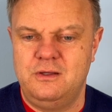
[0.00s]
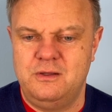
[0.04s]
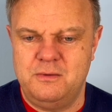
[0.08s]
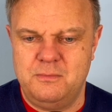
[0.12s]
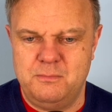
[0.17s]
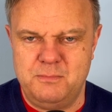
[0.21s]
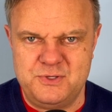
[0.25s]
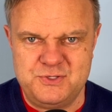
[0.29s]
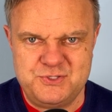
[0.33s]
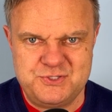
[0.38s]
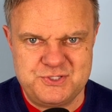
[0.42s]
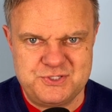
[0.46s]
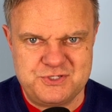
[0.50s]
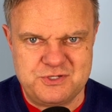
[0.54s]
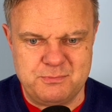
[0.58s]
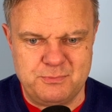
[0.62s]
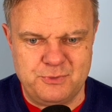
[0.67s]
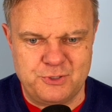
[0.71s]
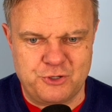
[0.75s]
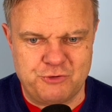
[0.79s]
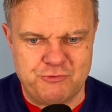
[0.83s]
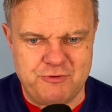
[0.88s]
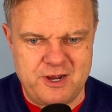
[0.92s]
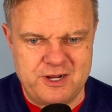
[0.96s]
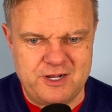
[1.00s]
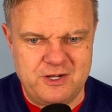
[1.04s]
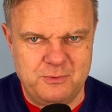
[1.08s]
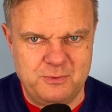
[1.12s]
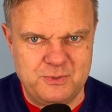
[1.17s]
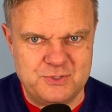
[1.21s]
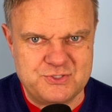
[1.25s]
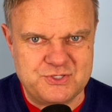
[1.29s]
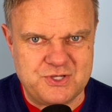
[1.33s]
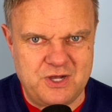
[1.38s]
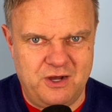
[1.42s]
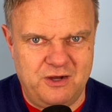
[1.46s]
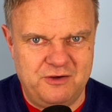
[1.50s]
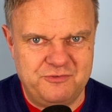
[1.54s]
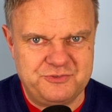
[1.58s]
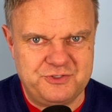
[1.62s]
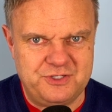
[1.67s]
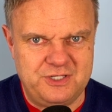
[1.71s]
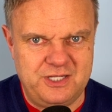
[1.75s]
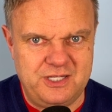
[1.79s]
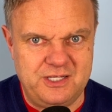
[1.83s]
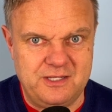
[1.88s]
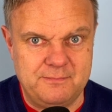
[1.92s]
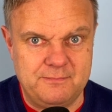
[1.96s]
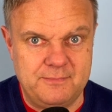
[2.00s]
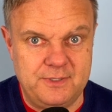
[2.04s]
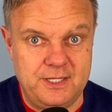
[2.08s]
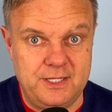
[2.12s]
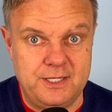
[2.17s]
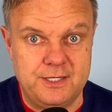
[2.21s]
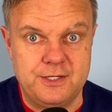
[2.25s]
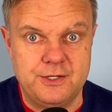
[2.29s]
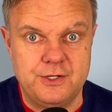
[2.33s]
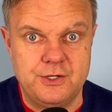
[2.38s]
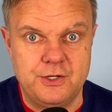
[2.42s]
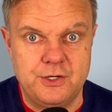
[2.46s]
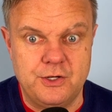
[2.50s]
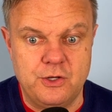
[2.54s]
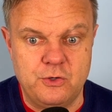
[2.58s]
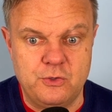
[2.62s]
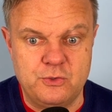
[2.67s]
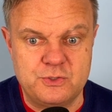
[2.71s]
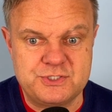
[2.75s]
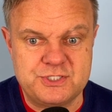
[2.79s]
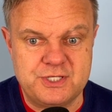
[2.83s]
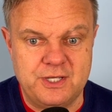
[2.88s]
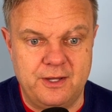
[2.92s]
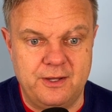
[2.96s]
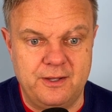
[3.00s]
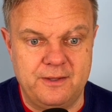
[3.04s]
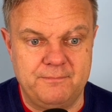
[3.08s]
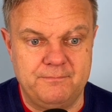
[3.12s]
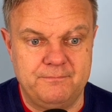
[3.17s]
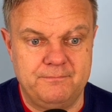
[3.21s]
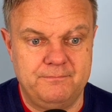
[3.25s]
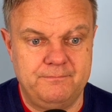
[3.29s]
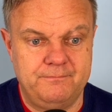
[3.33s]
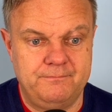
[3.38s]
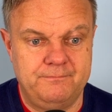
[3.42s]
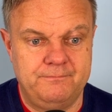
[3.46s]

Mr. McGregor was after him in no time,